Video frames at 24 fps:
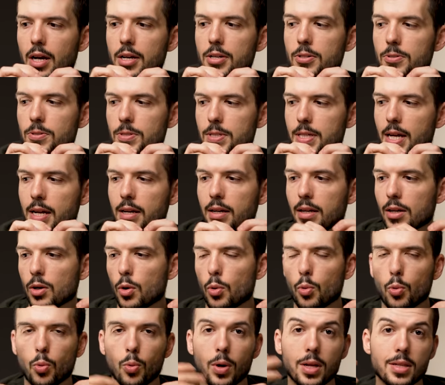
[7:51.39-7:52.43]
understanding
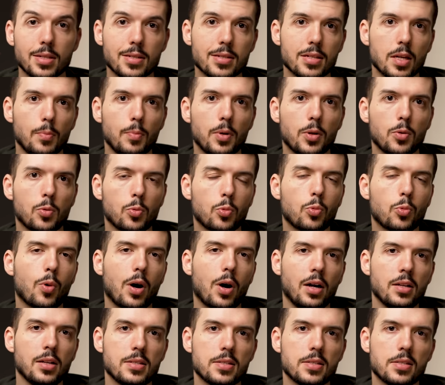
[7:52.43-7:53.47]
what someone
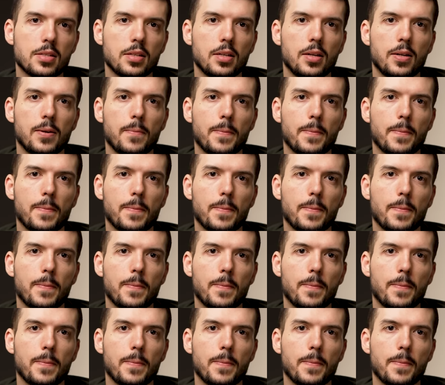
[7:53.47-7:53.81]
wants